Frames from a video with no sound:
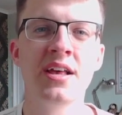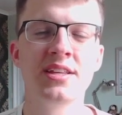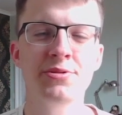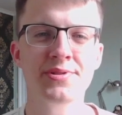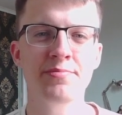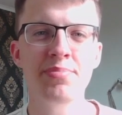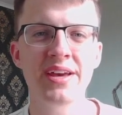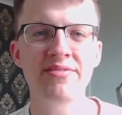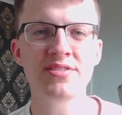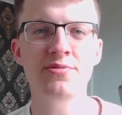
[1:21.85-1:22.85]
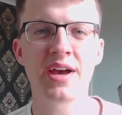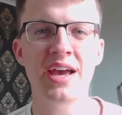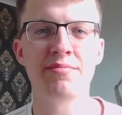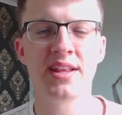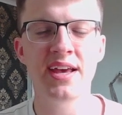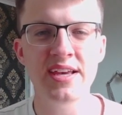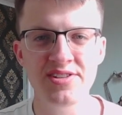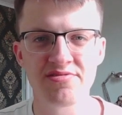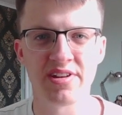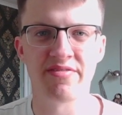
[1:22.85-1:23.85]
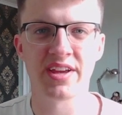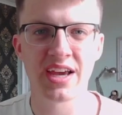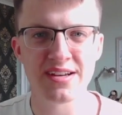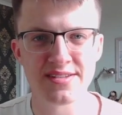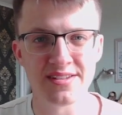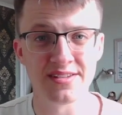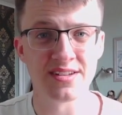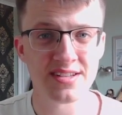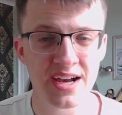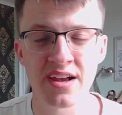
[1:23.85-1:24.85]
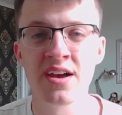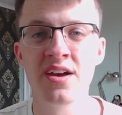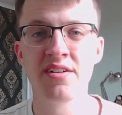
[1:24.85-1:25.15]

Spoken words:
This was a pivotal game in the history of the King's Indian attack,